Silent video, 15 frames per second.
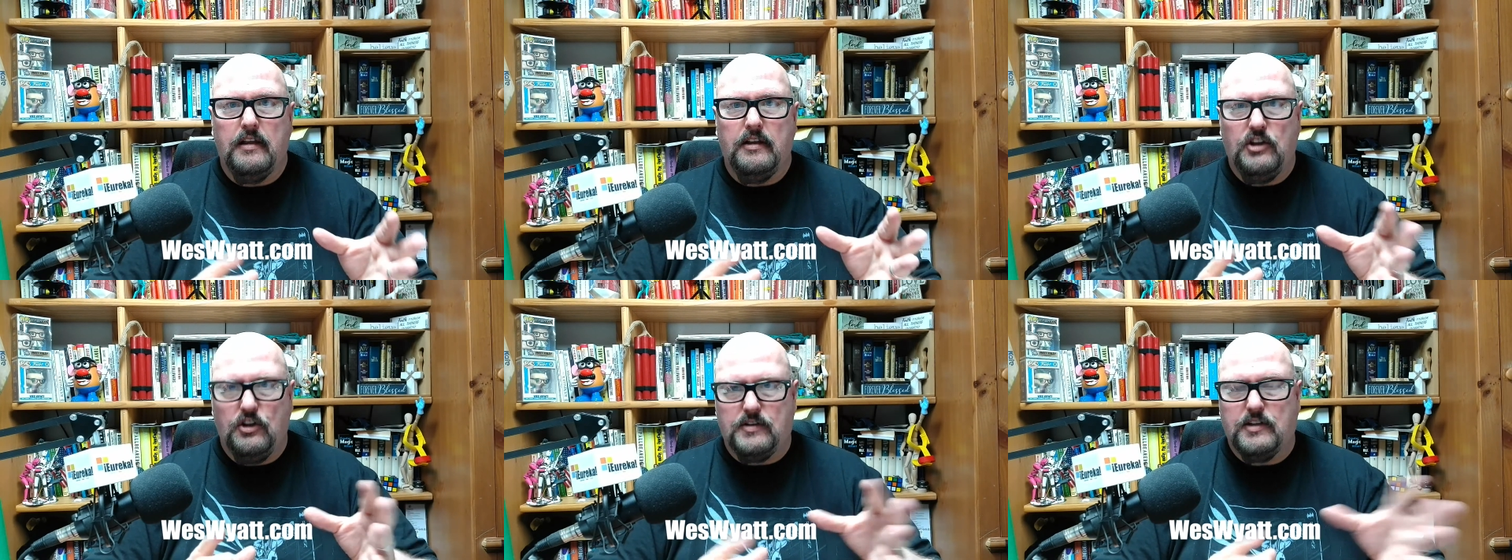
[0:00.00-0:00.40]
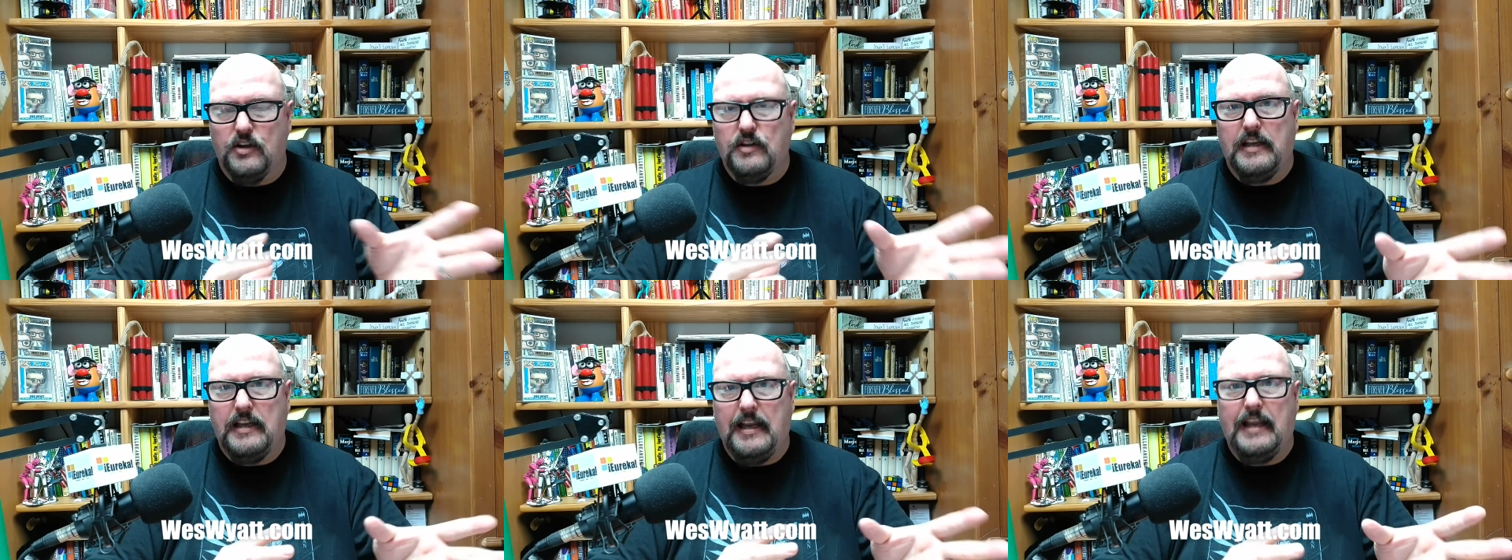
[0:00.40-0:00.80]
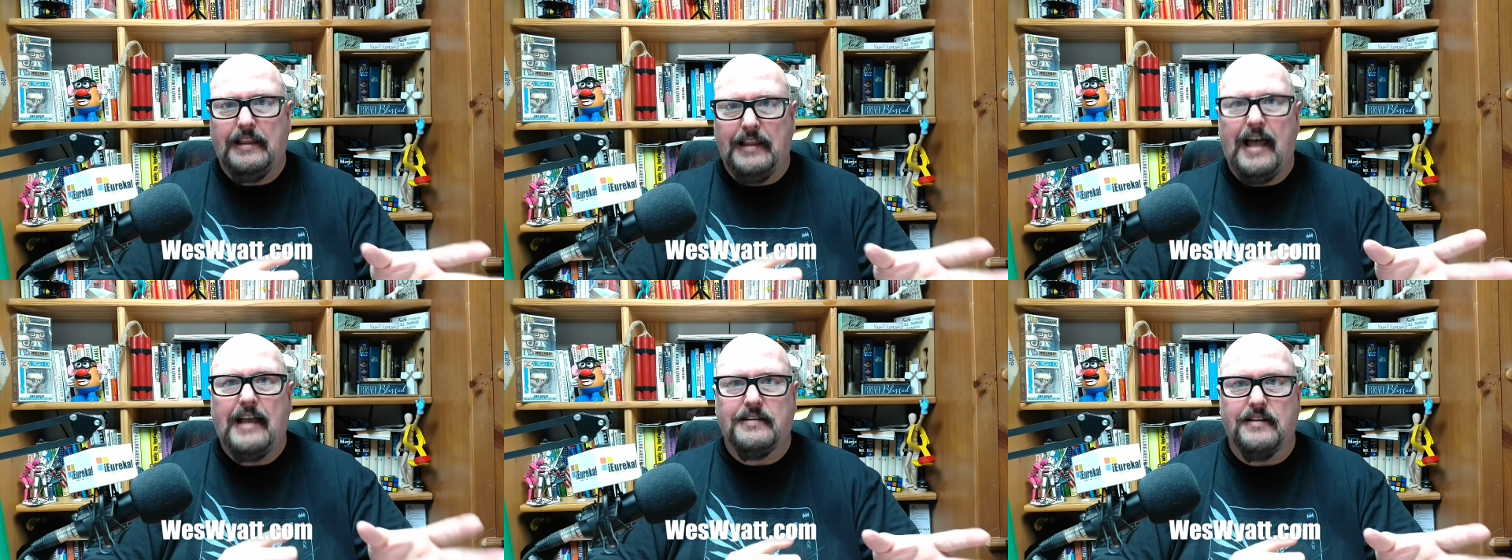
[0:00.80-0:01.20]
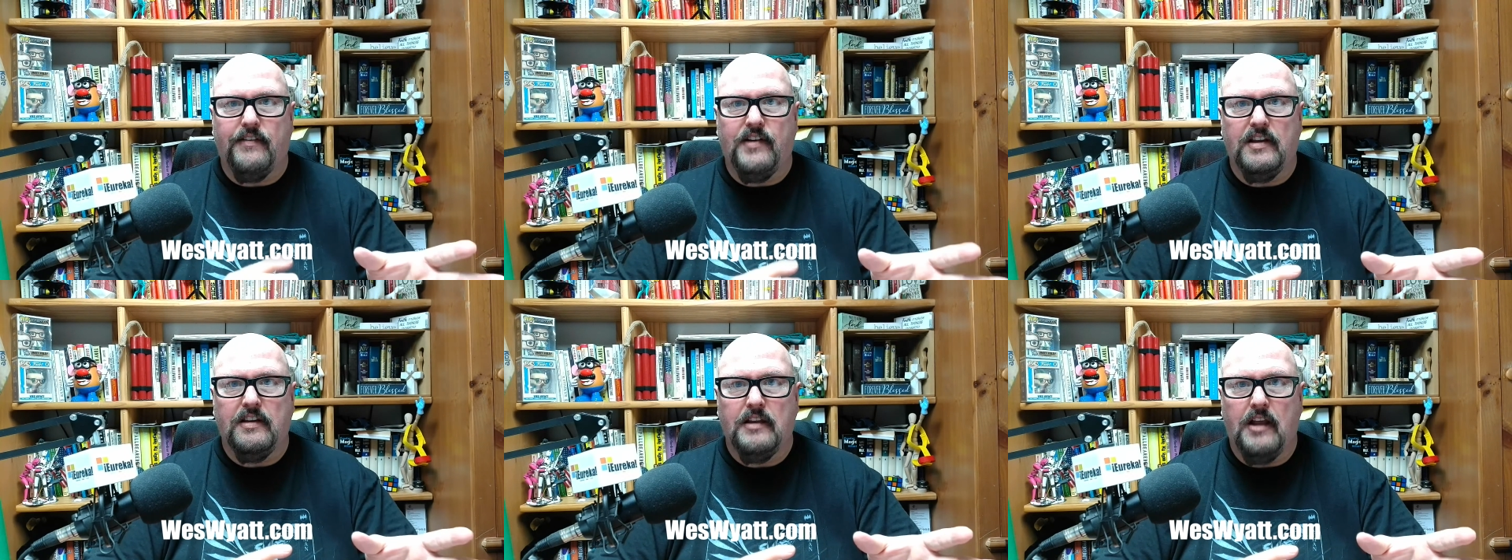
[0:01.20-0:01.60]
you still need to eat less of
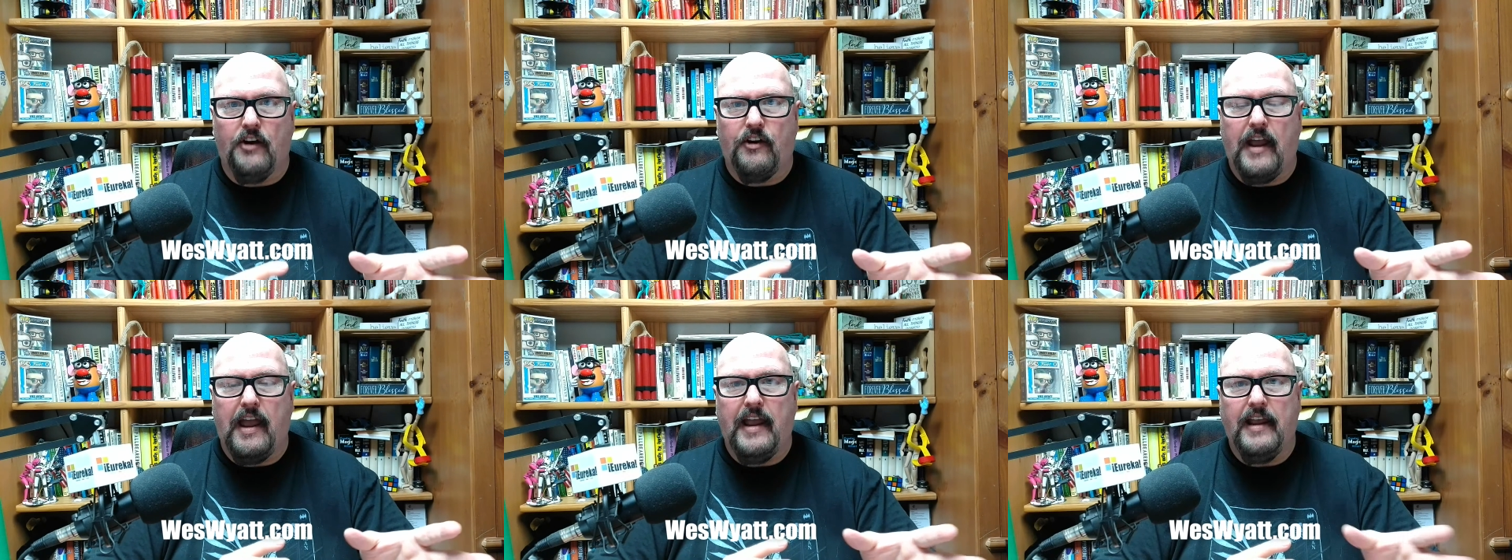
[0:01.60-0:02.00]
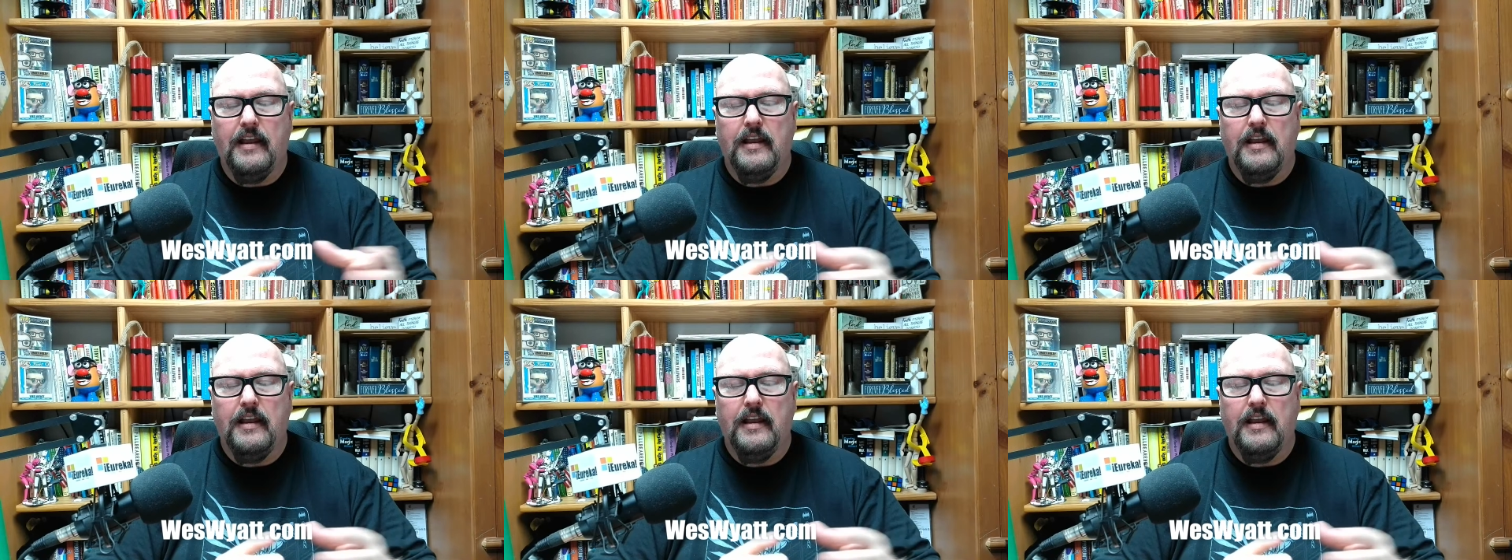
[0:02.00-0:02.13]
it. Okay.